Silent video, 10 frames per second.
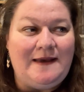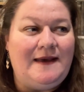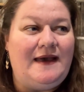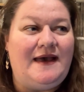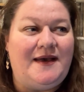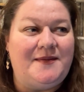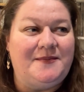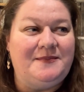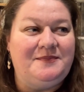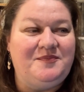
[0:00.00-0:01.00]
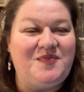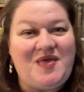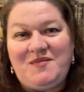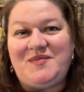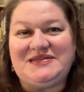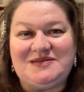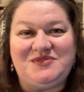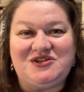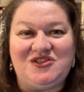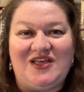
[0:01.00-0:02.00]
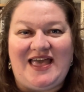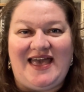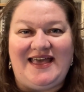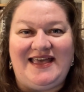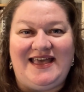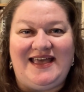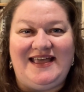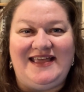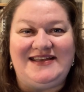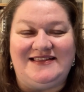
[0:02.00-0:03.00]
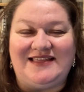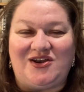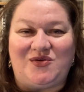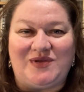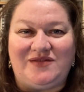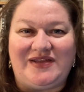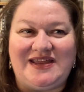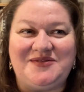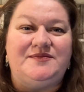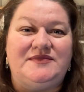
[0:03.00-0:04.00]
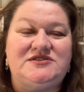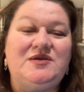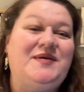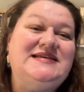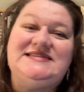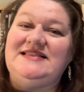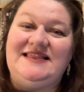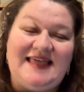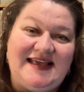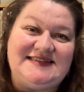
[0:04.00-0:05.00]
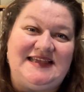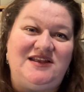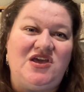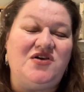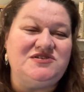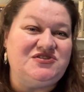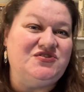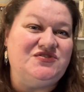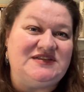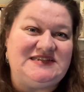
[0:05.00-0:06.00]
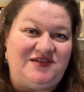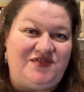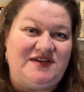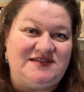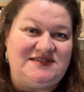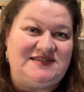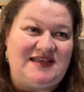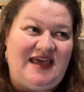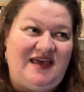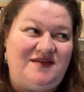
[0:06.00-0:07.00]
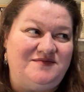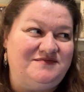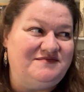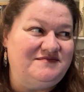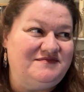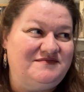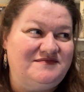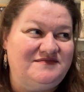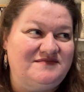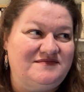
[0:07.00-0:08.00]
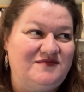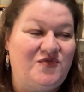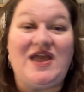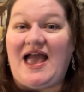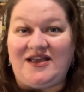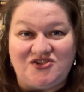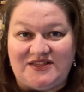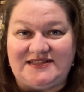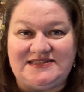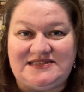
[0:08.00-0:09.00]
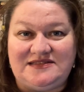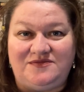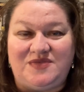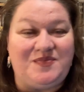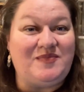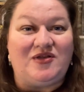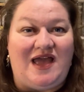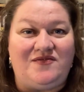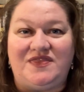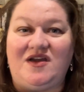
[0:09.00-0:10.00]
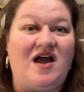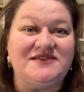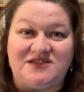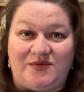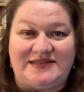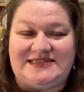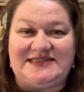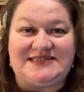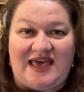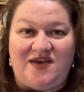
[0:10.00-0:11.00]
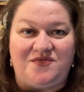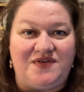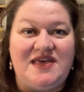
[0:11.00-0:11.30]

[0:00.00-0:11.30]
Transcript: but that might be something to look at in a later reread. So basically, like I said, goes through the different reactions that people are having, the consequences of